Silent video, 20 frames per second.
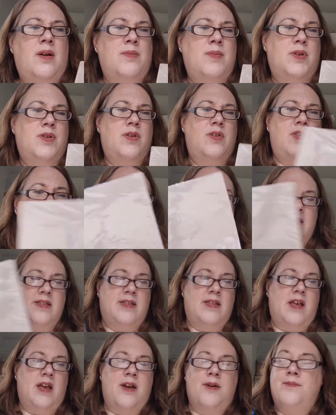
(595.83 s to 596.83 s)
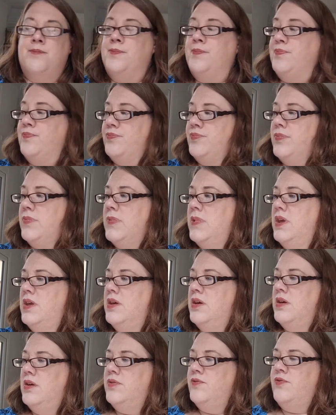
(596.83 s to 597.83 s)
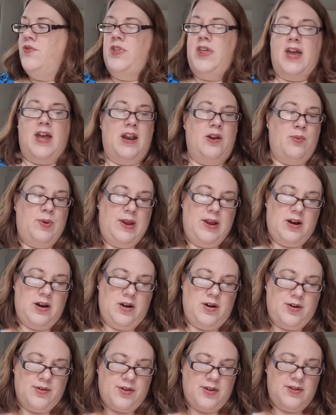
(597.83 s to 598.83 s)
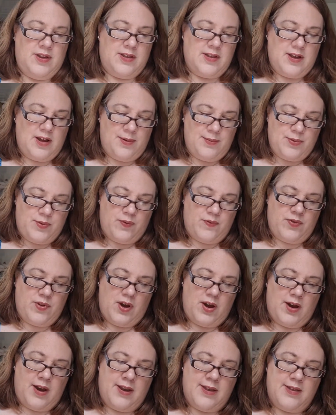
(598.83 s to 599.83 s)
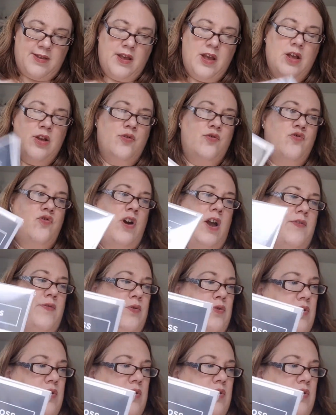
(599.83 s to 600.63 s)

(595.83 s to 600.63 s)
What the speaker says: So that's for the Halloween class. And this comes with dies, frightful